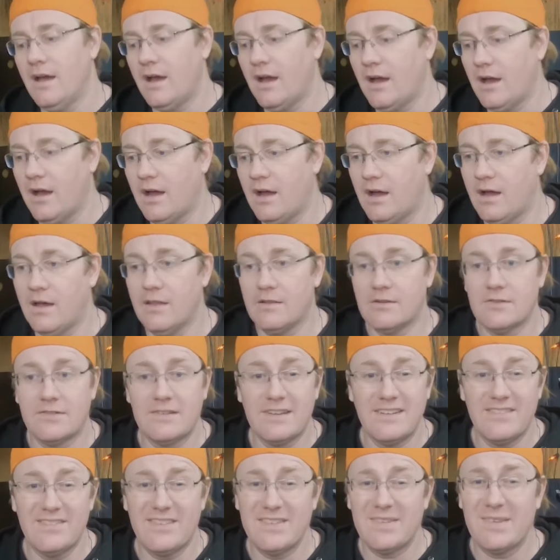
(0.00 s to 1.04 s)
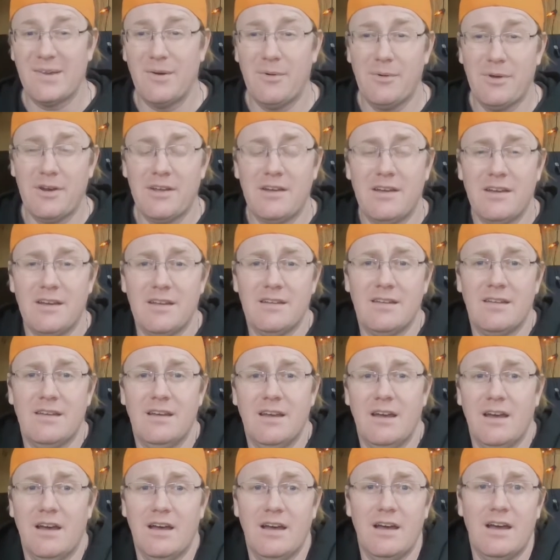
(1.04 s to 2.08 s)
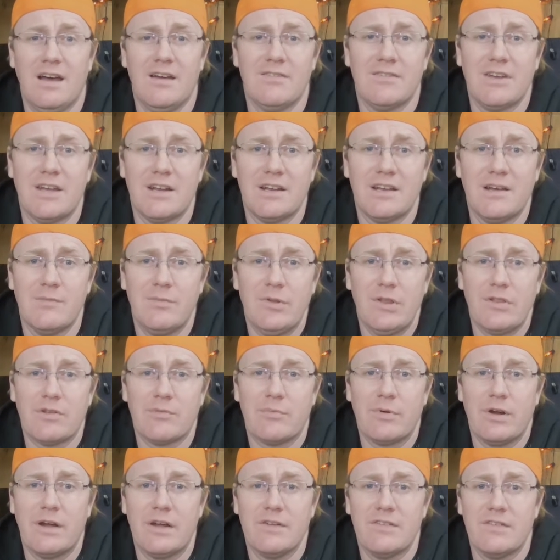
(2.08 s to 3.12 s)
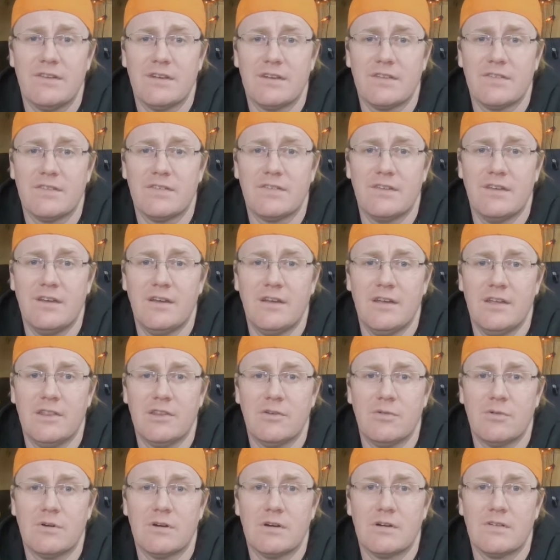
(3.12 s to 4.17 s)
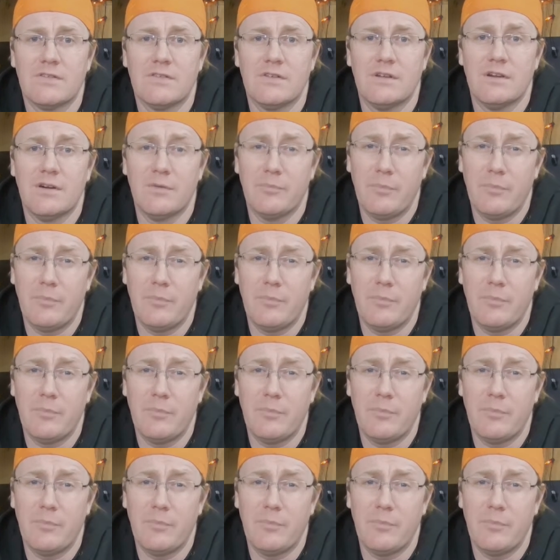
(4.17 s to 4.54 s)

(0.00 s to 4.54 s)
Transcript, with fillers: Other stuff that's going on, I've got a couple other projects in the works here.